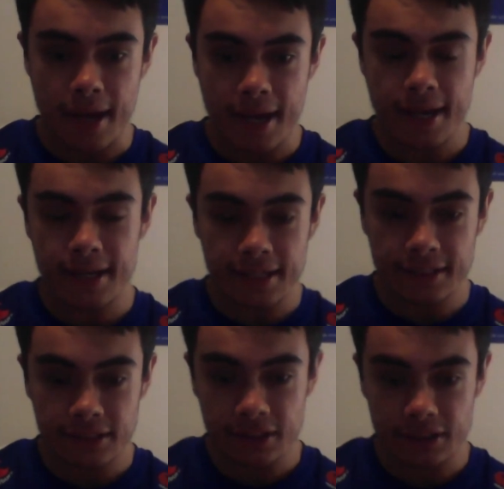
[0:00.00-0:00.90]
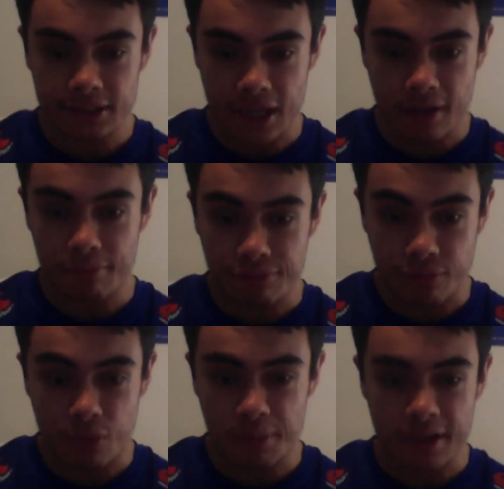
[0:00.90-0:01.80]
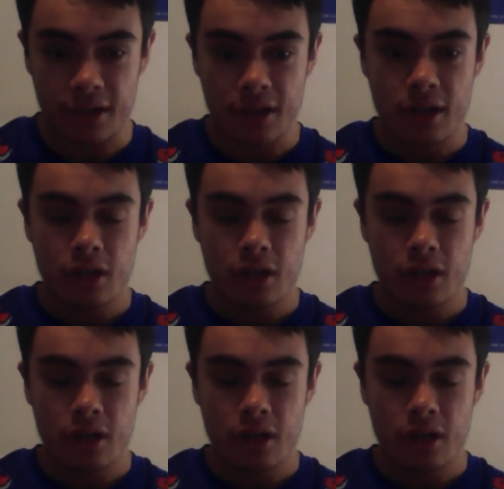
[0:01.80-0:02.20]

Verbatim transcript: He needs to start performing